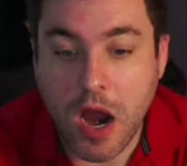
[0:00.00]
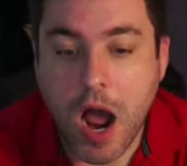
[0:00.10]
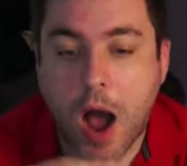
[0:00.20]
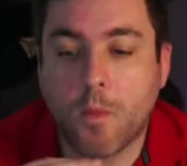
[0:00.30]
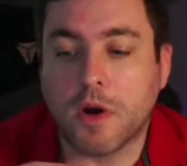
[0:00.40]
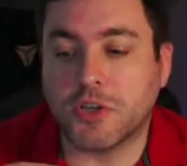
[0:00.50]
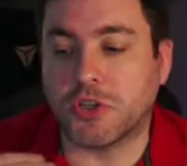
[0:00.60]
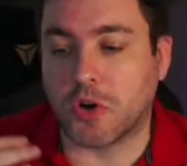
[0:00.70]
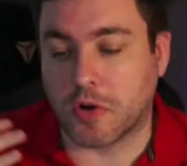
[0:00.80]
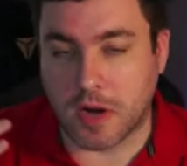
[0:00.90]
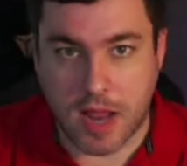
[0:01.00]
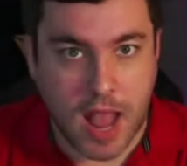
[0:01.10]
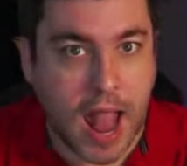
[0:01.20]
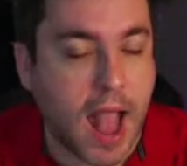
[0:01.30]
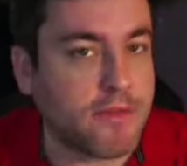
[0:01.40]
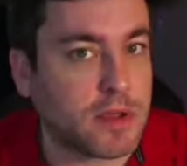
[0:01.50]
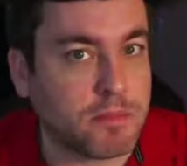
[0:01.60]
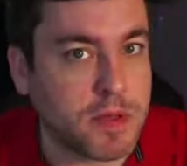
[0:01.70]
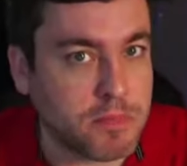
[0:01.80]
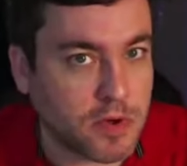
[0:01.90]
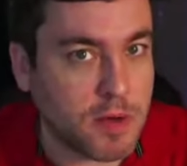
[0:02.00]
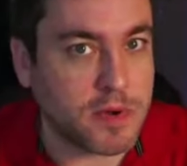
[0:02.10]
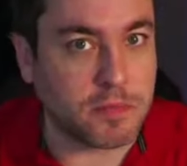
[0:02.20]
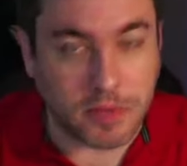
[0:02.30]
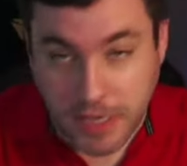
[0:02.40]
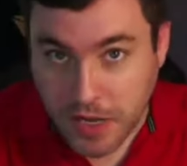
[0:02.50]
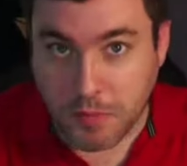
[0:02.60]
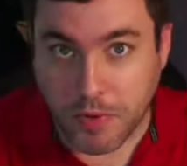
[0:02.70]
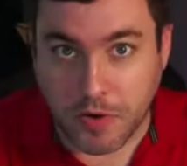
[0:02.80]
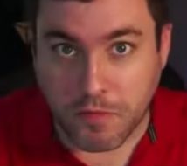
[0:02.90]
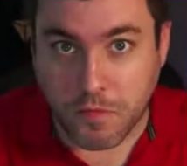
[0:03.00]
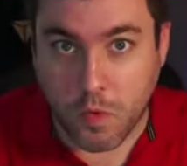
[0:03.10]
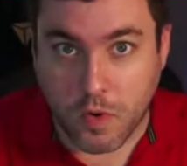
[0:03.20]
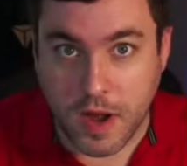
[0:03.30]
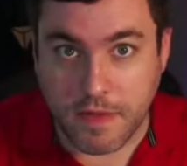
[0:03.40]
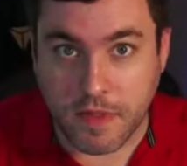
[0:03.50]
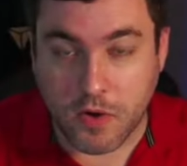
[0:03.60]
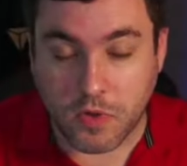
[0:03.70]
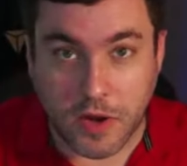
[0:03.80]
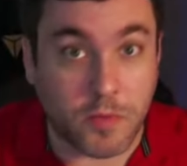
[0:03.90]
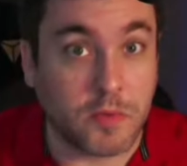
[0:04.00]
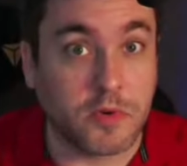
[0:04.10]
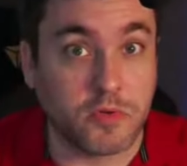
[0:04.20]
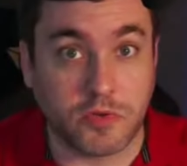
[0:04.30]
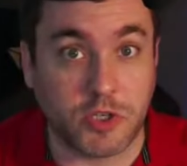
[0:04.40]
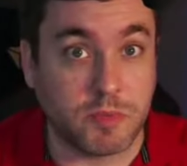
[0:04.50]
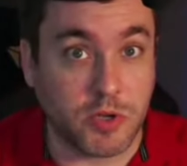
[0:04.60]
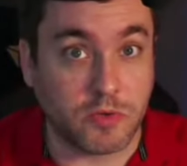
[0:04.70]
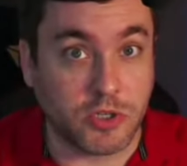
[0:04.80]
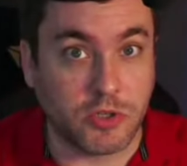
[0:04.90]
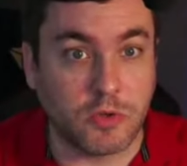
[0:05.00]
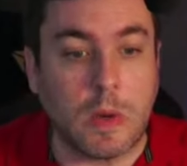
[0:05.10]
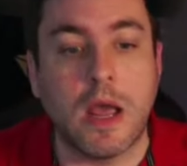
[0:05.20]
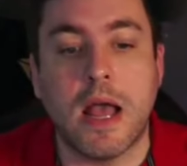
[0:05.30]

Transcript: I want to start having people come in to play Gundam Breaker 4 in there like we were doing GBO 2.